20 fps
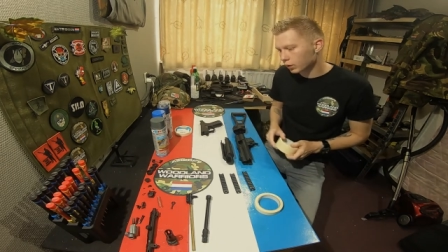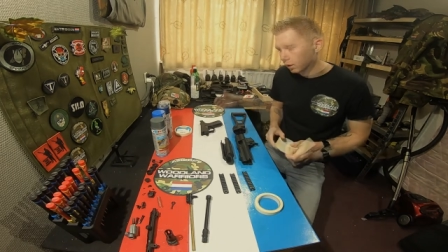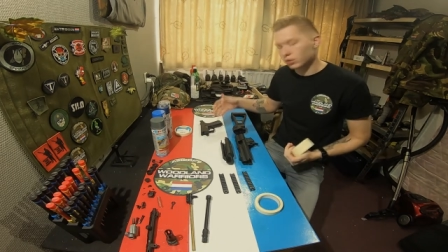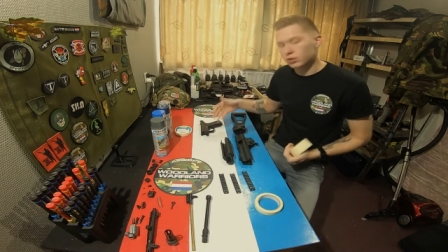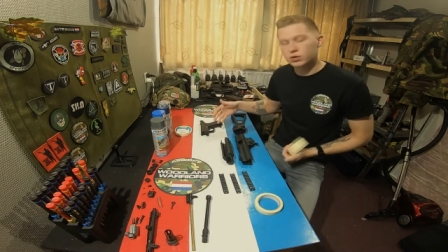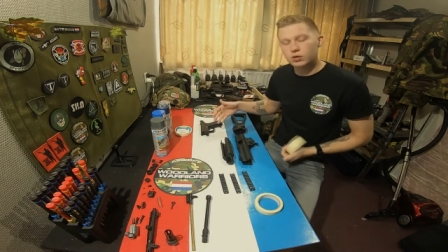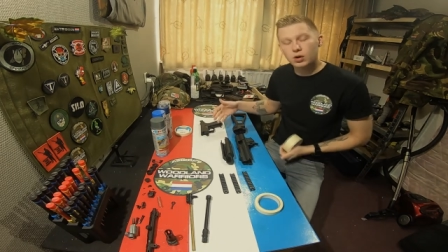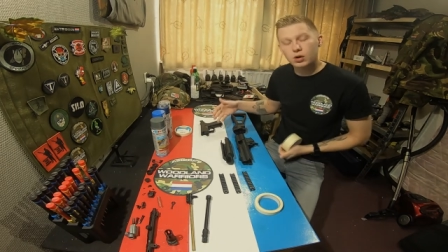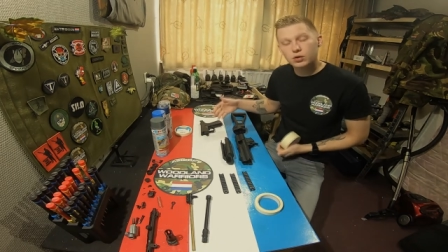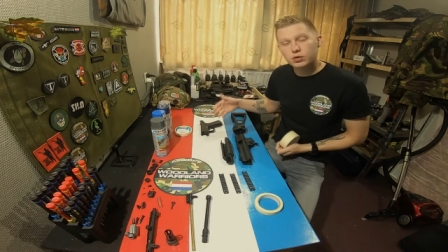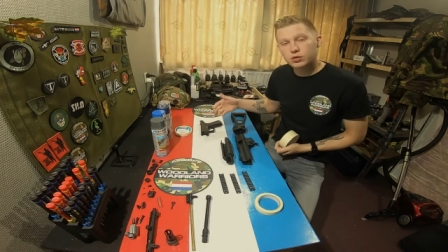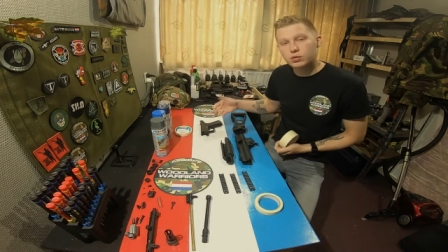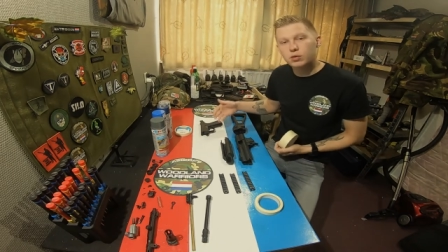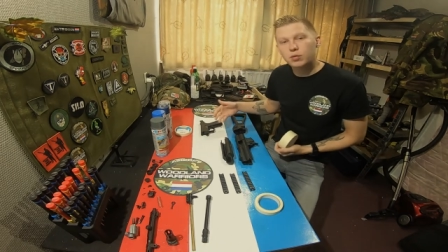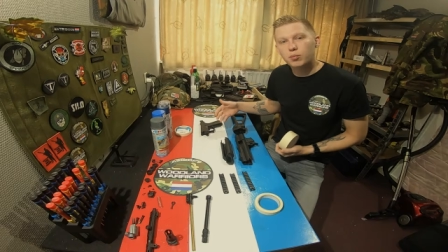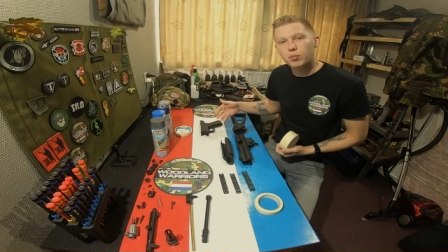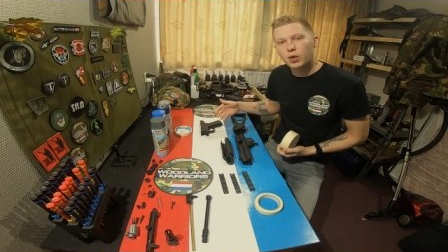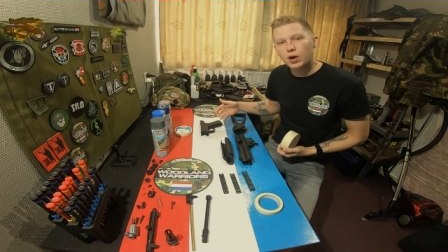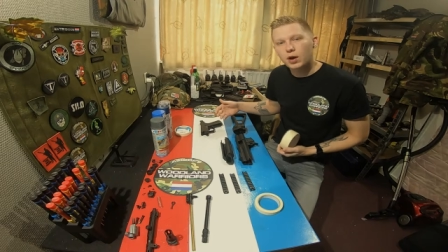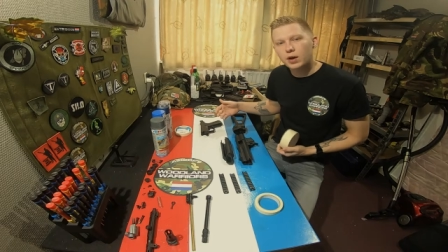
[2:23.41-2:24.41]
This
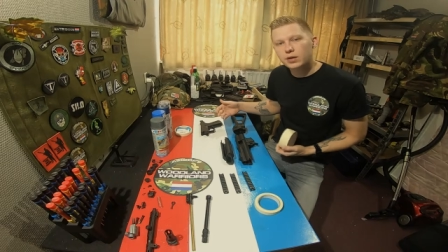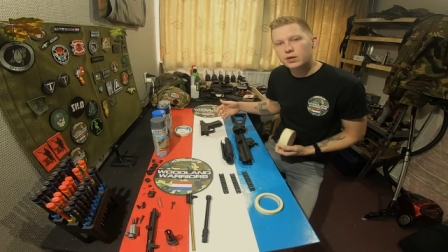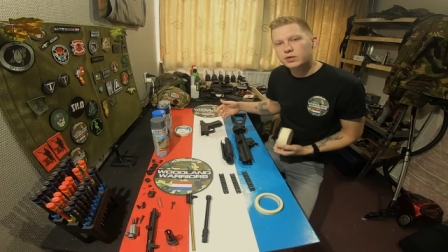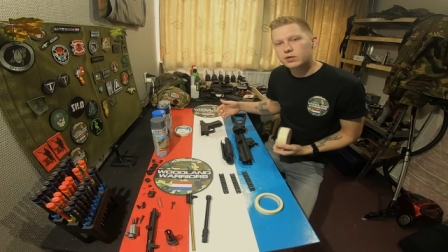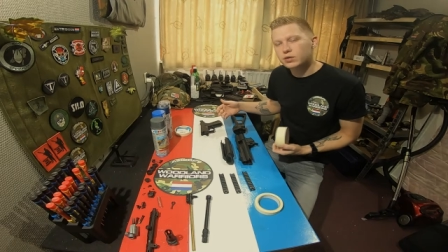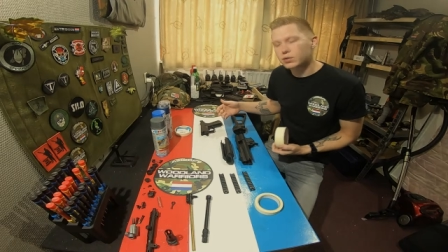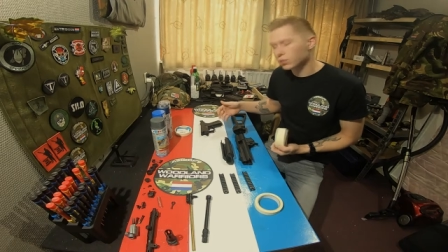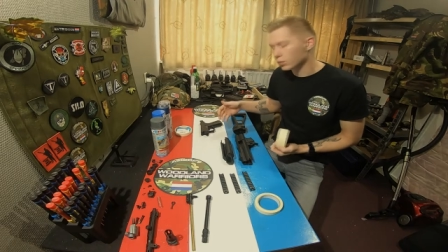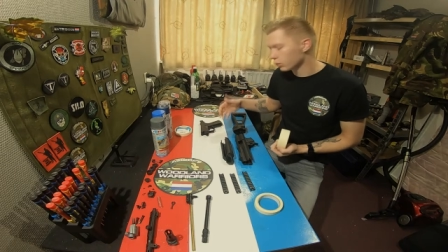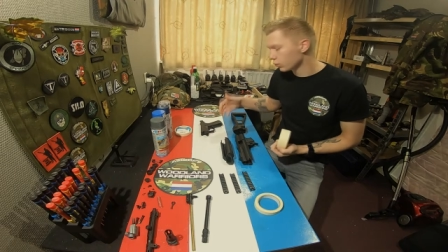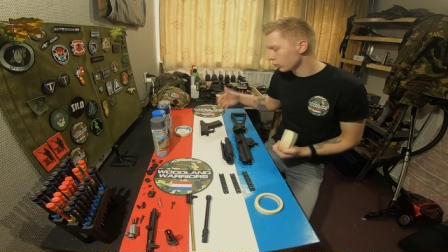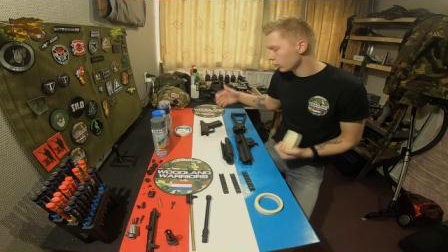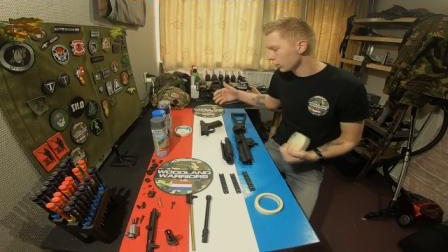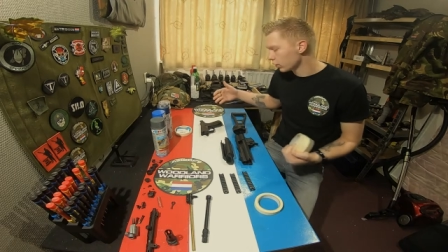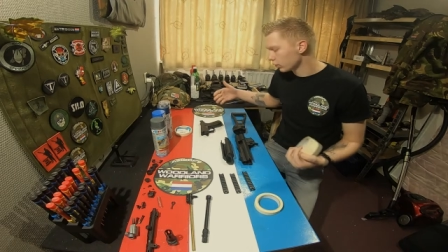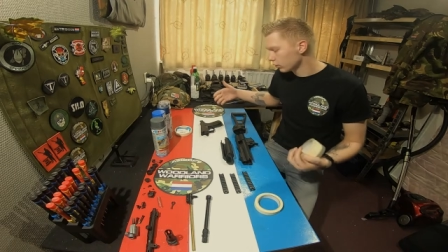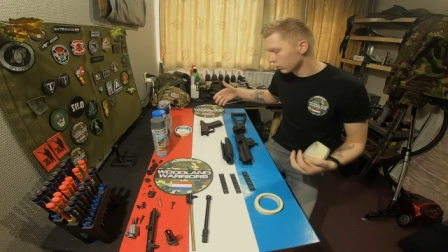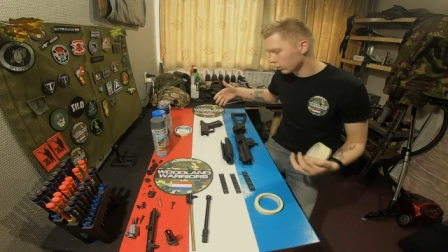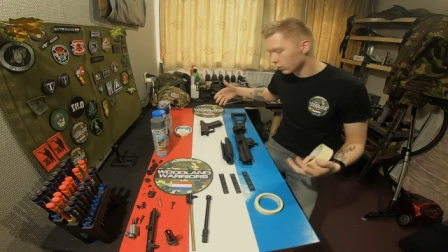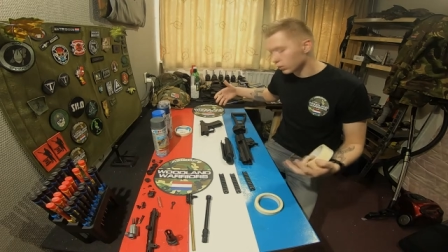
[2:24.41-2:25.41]
also applies
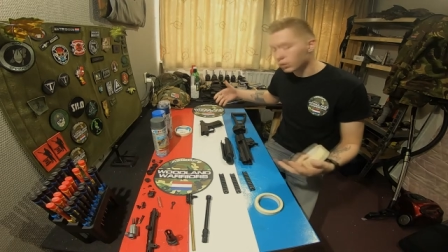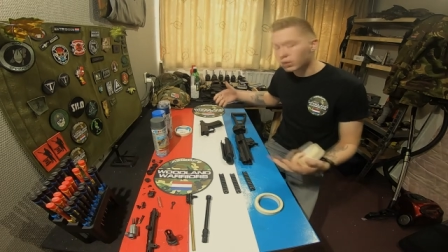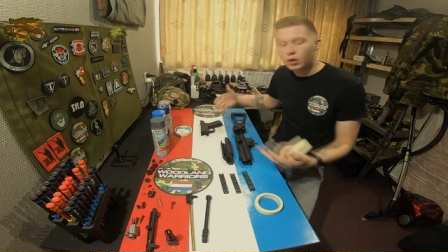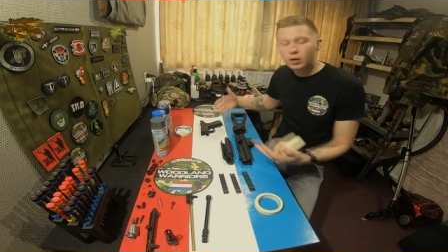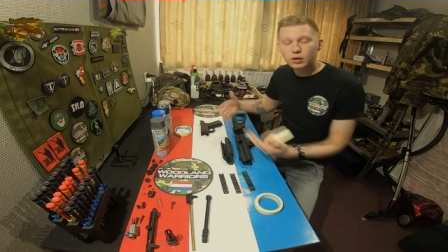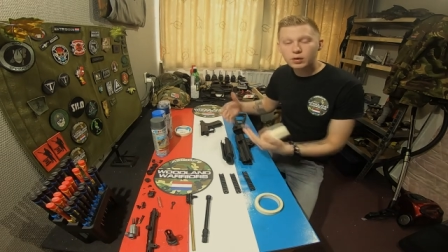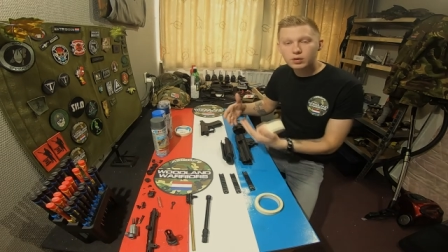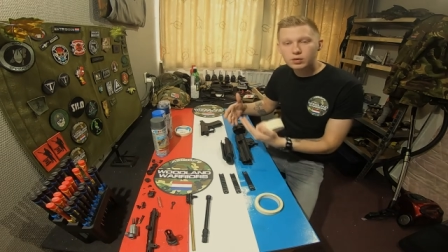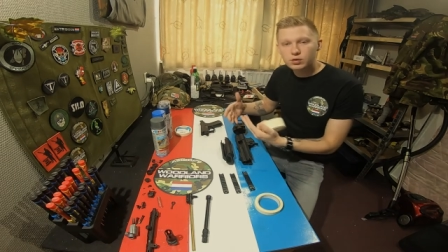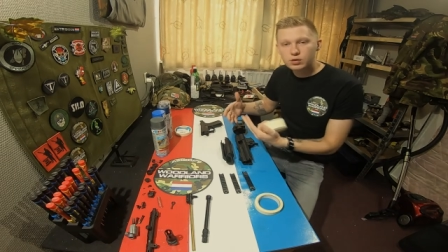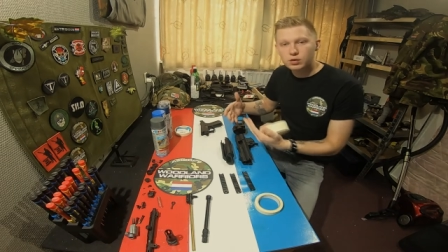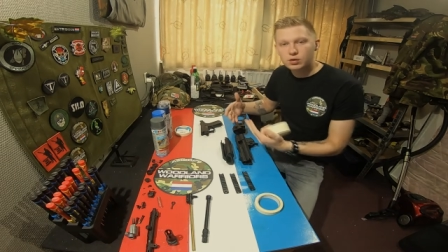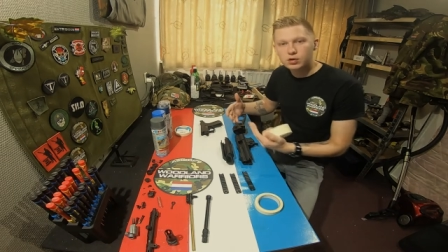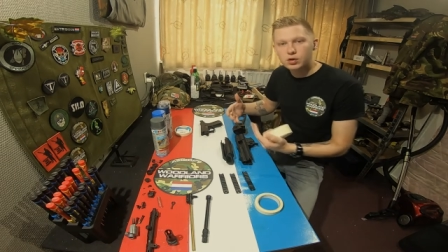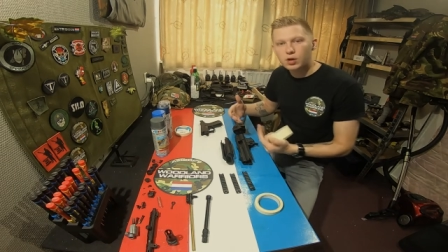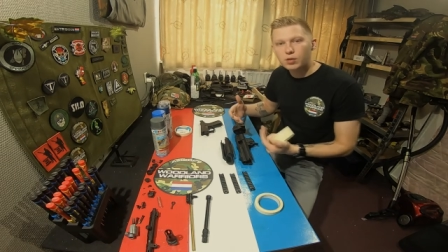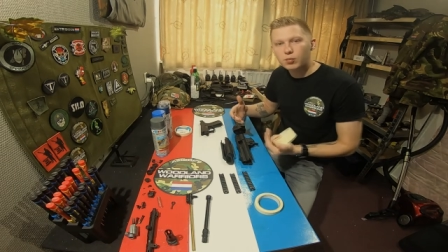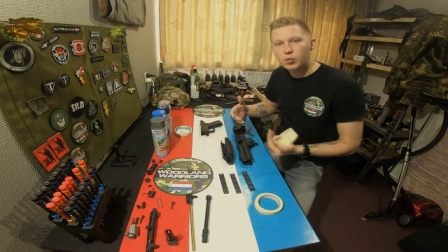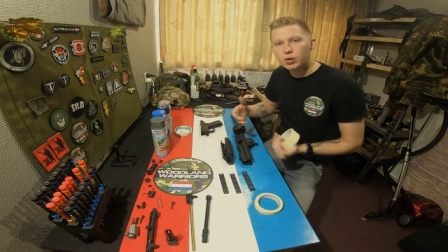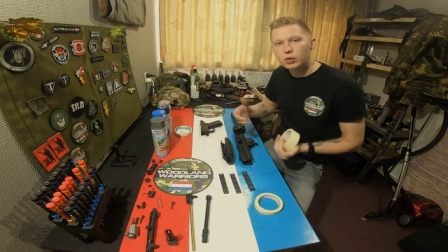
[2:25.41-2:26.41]
when the gun is
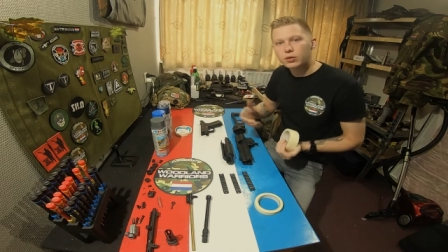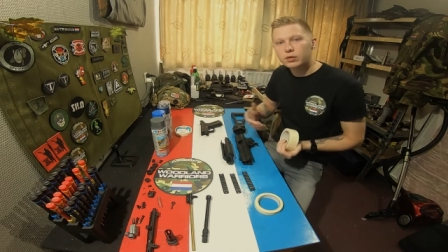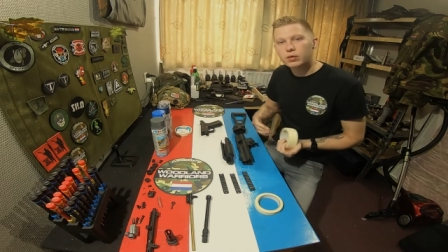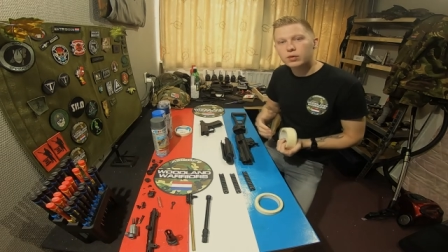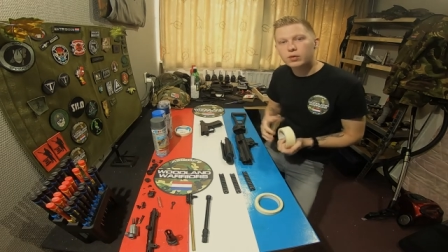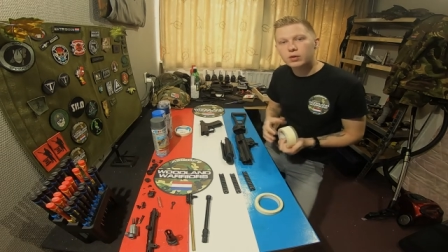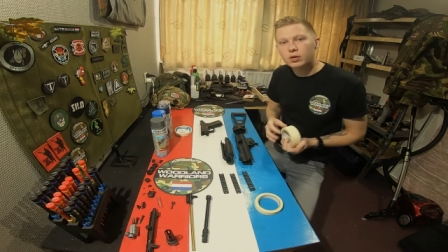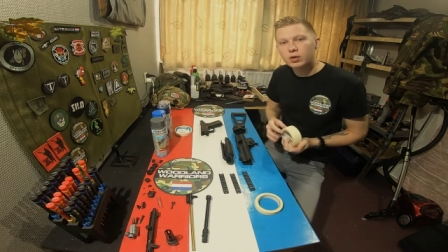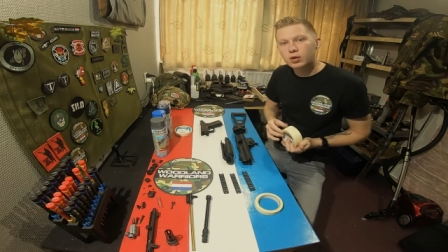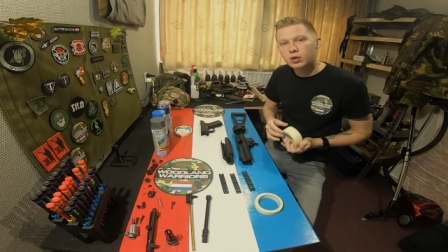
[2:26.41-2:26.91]
assembled.